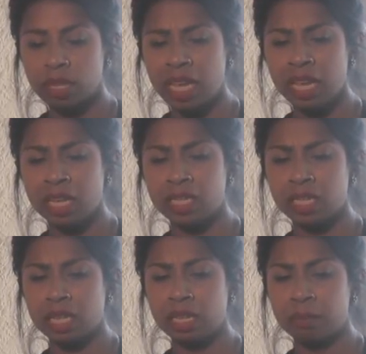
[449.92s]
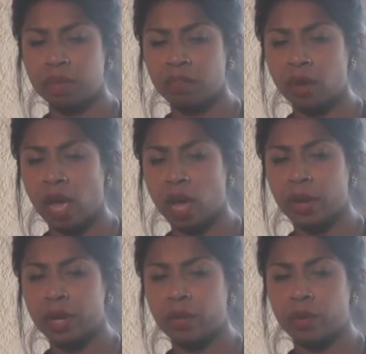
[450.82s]
And a little bit of how
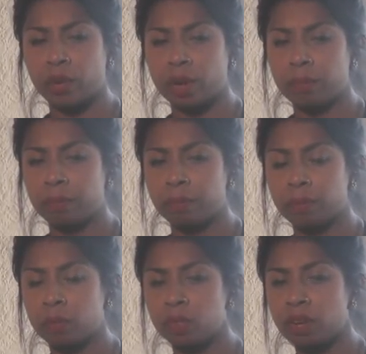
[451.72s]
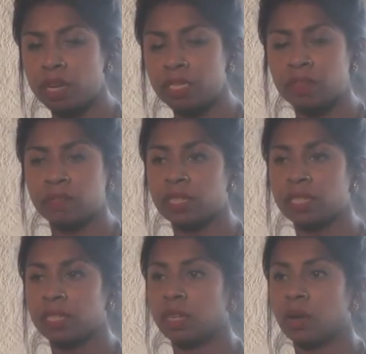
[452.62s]
I grew up, it was very different,